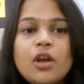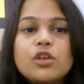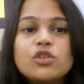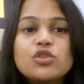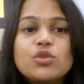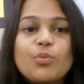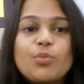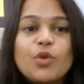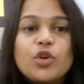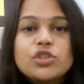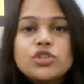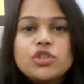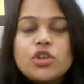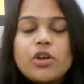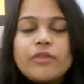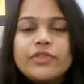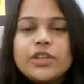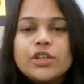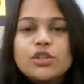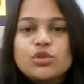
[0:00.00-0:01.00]
So most
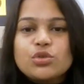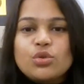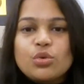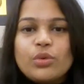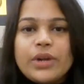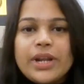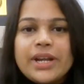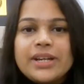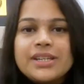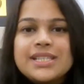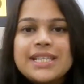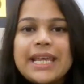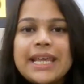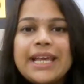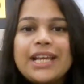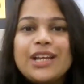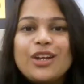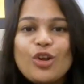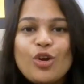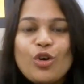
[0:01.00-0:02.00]
of the students
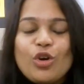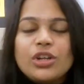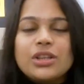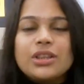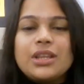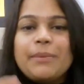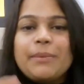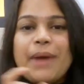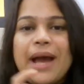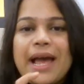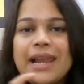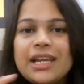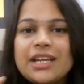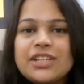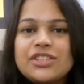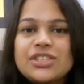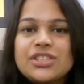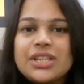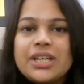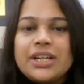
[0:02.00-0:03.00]
ignore the
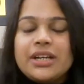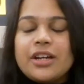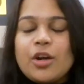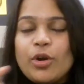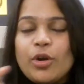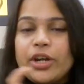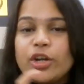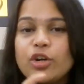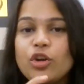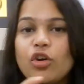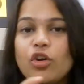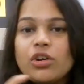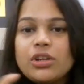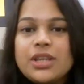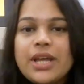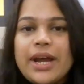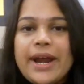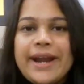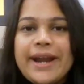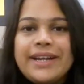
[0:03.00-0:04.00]
balance sheet, ignore
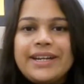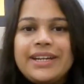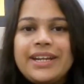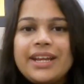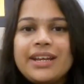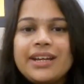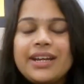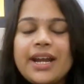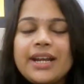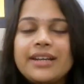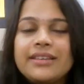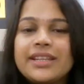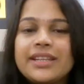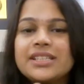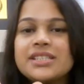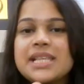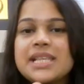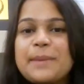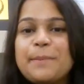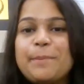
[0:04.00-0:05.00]
the heading and
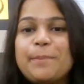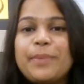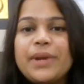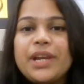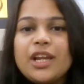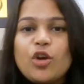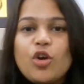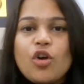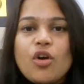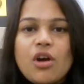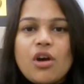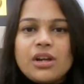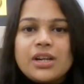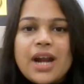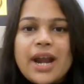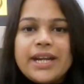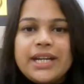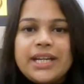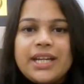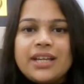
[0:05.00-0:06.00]
they simply go on
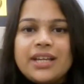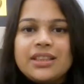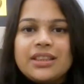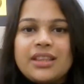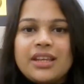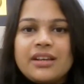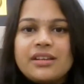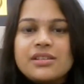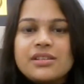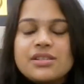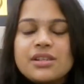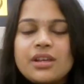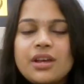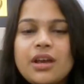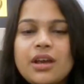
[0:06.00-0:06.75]
writing things.